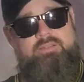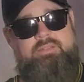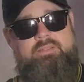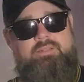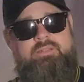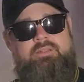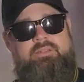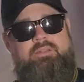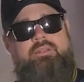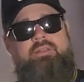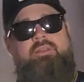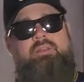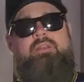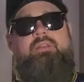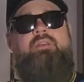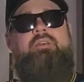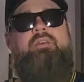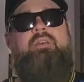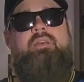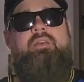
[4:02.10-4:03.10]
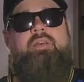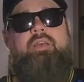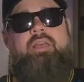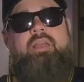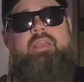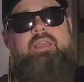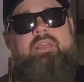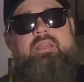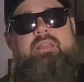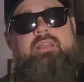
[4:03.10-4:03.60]
and
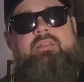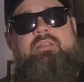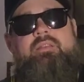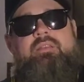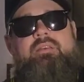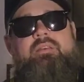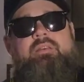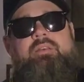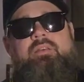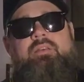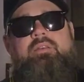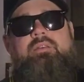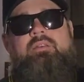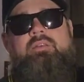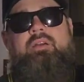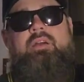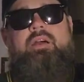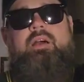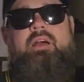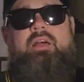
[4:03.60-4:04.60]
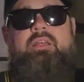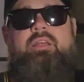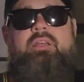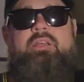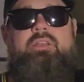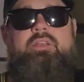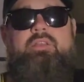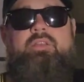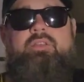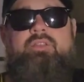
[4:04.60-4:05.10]
you don't
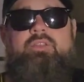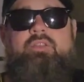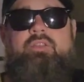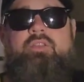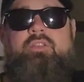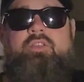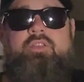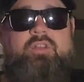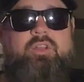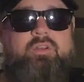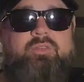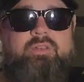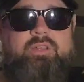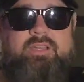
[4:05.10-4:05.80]
need anything fancy.